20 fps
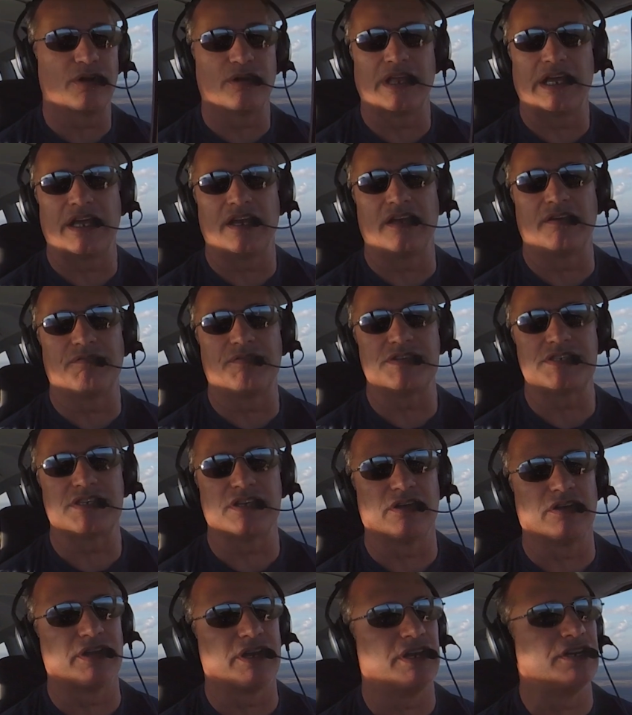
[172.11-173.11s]
landing
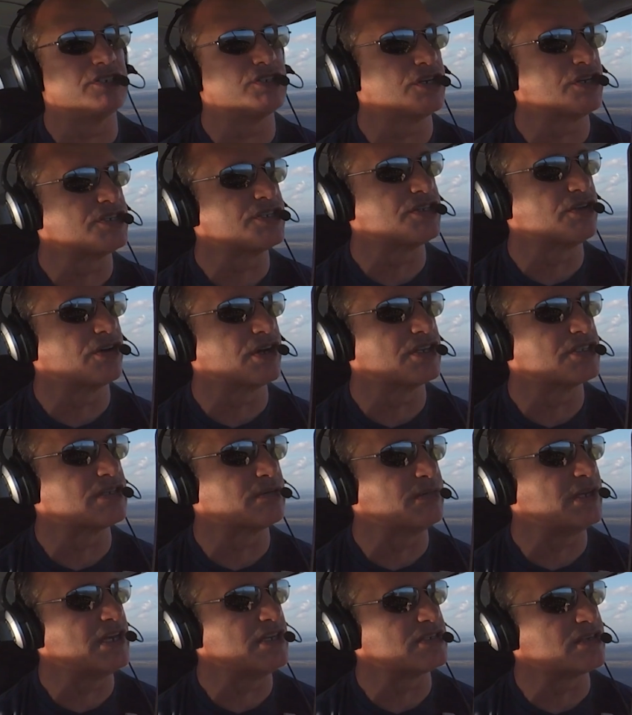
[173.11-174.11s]
facility and should still get some
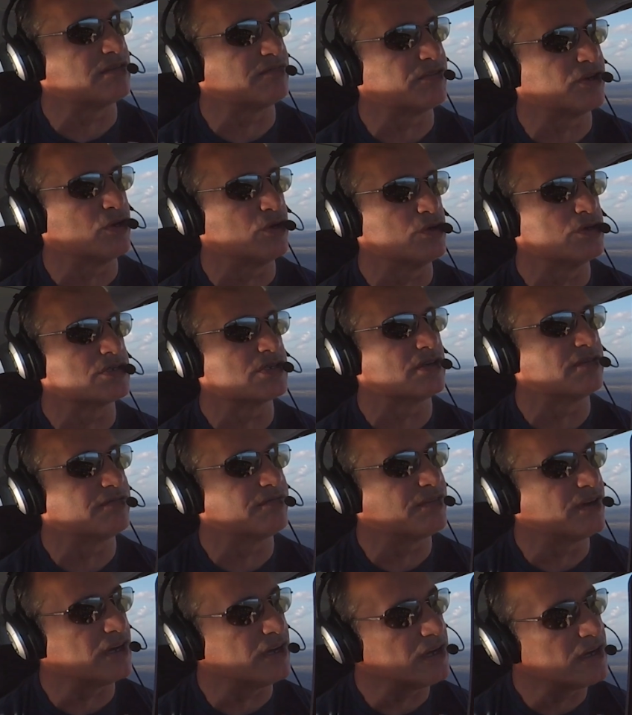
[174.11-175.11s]
decent views of
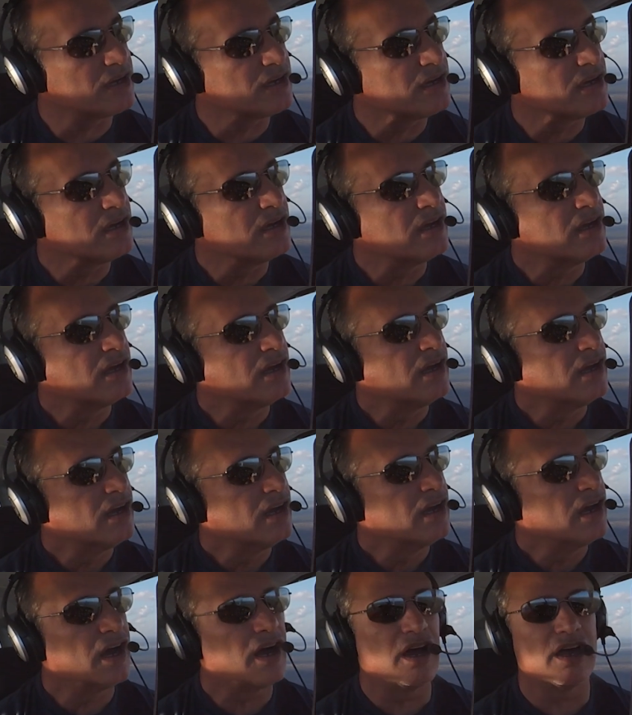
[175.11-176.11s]
uh,
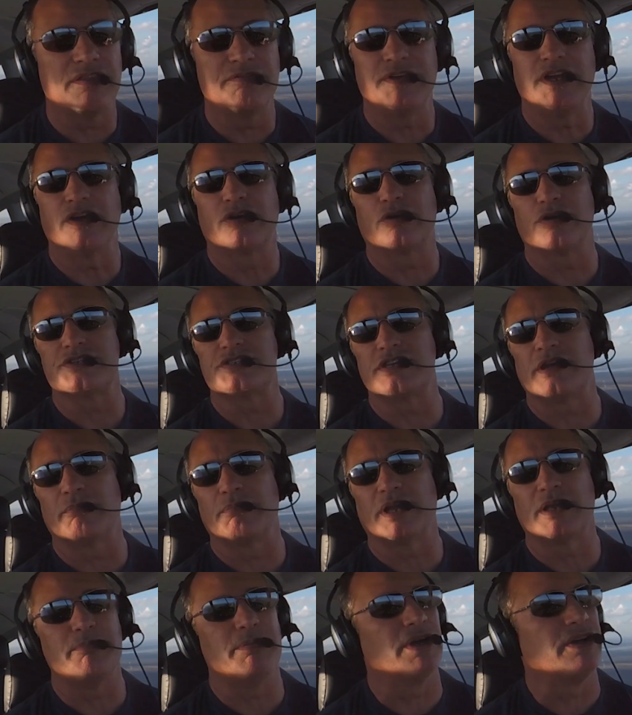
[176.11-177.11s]
now the vehicle
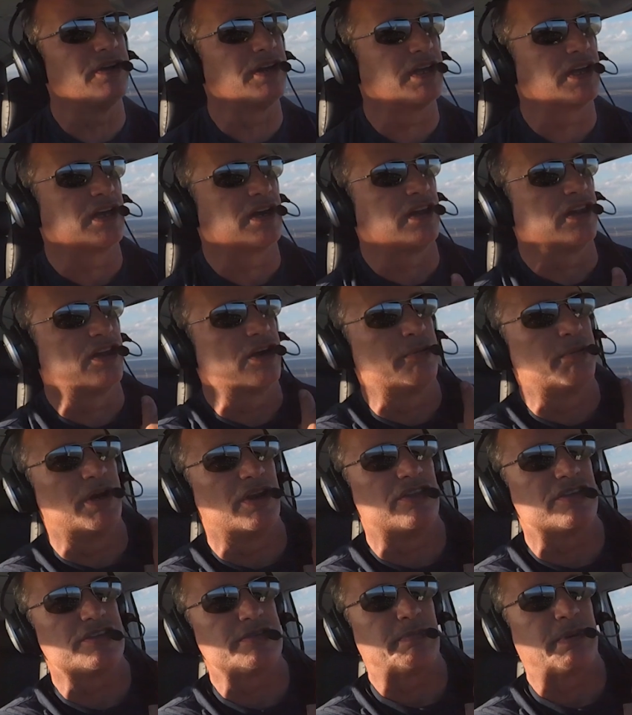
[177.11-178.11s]
assembly building and a little bit of
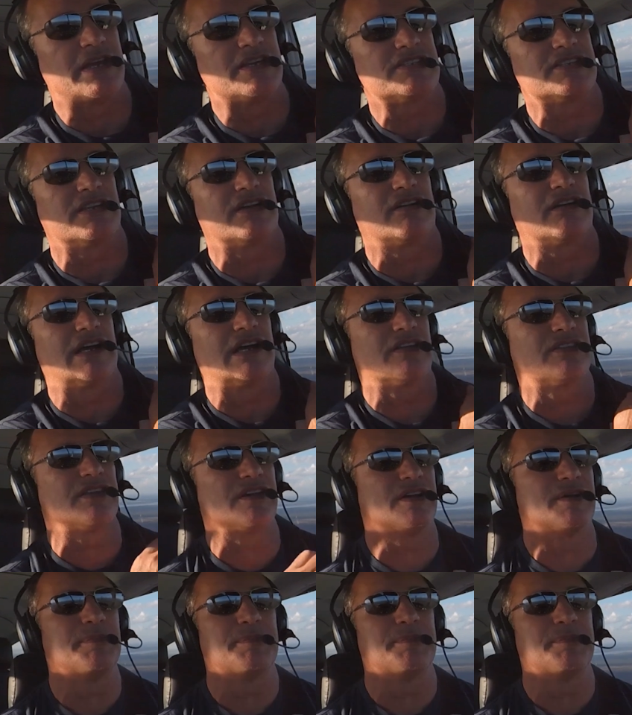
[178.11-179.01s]
the space center out there.